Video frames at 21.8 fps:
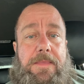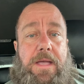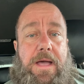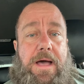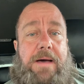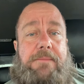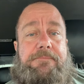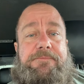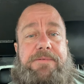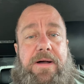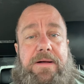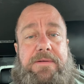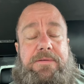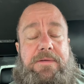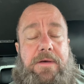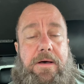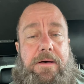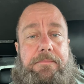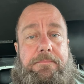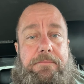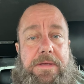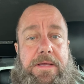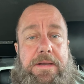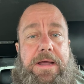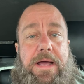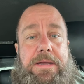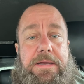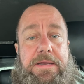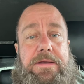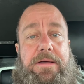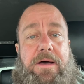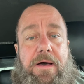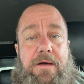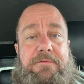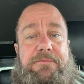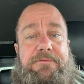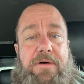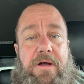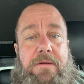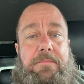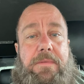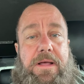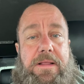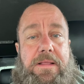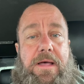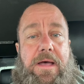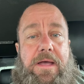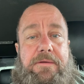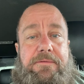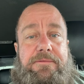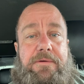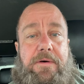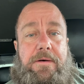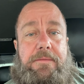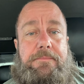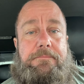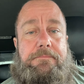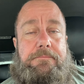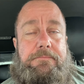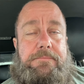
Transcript: I'm fucked up and I need to unfuck my life up.